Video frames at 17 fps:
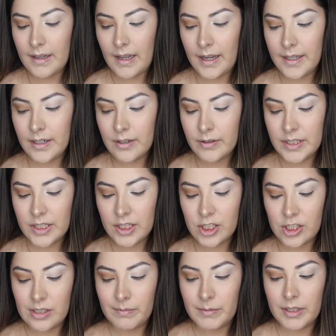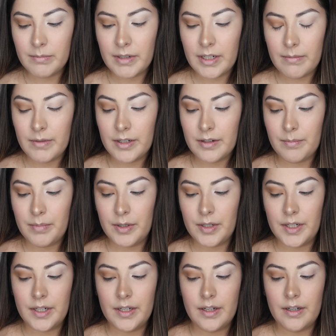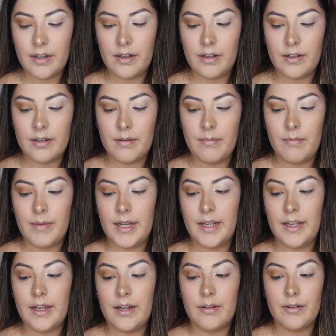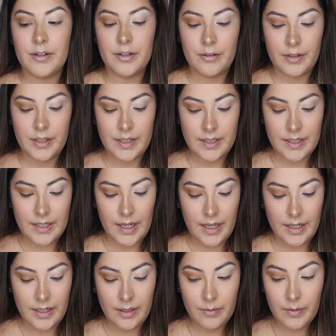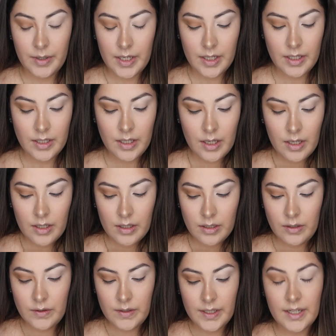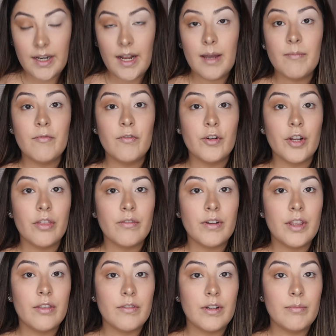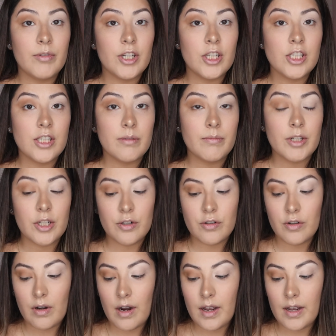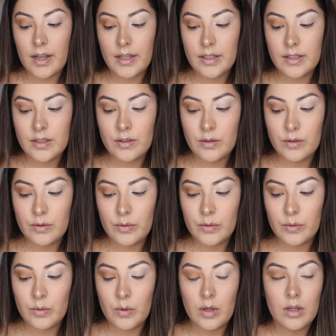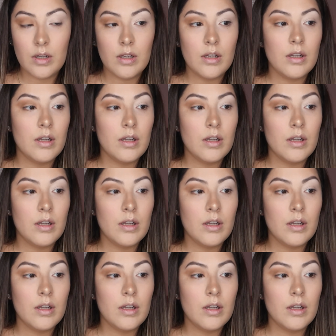I know it's a shimmer, but I'm gonna put it on my outer crease anyway using an M433 brush, and I'm gonna try to